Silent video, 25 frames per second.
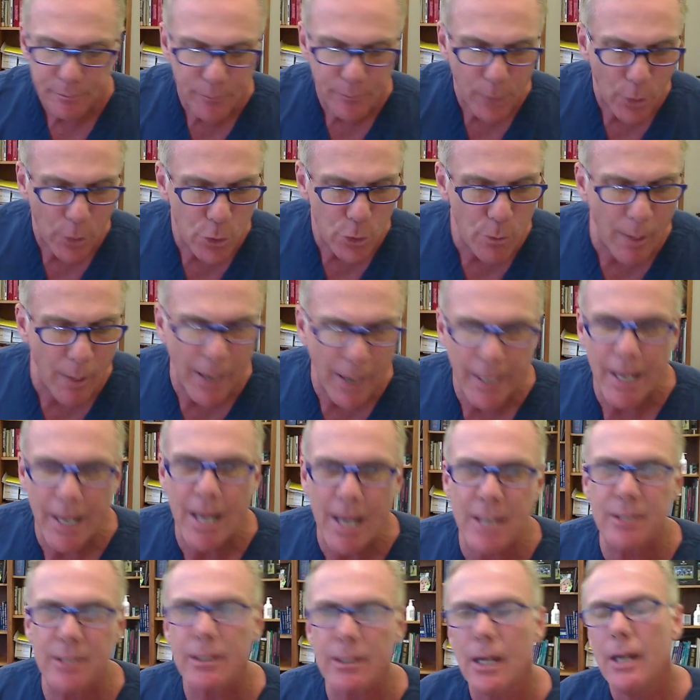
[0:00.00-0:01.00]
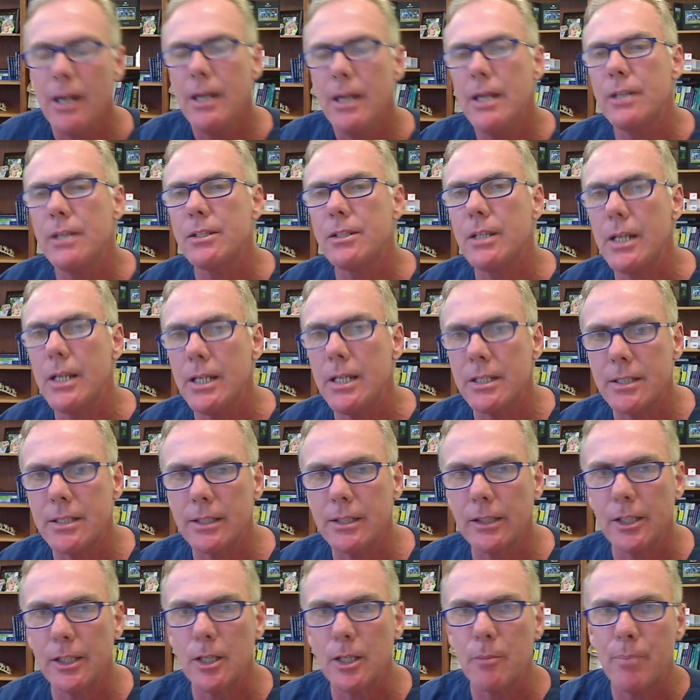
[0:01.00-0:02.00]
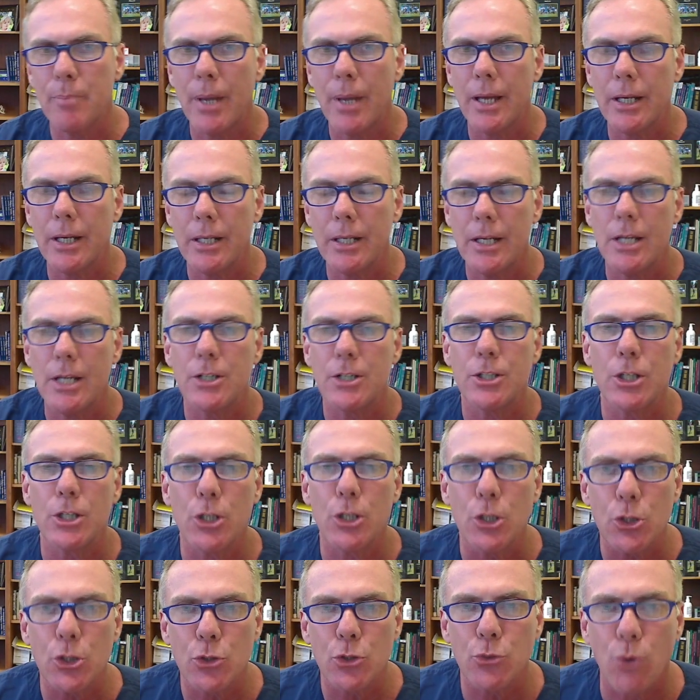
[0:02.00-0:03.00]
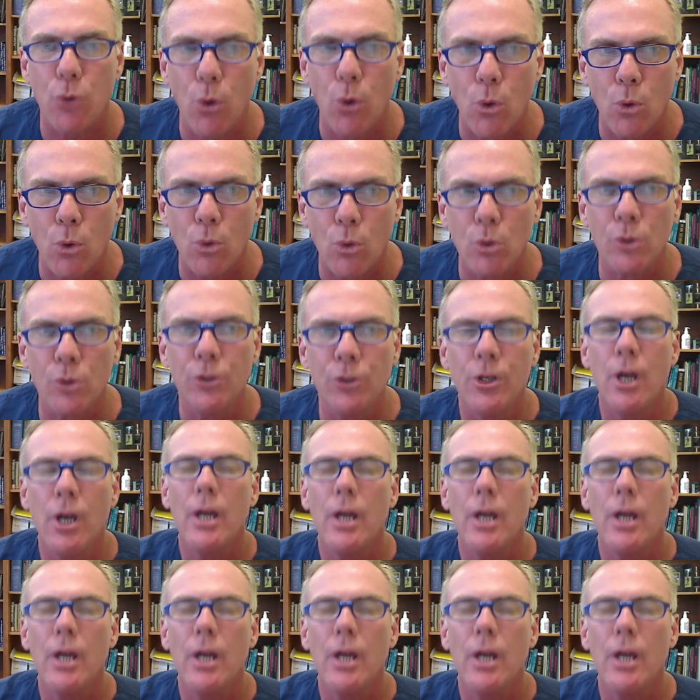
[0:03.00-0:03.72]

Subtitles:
You might ask, is it insulin dependent? Is it controlled?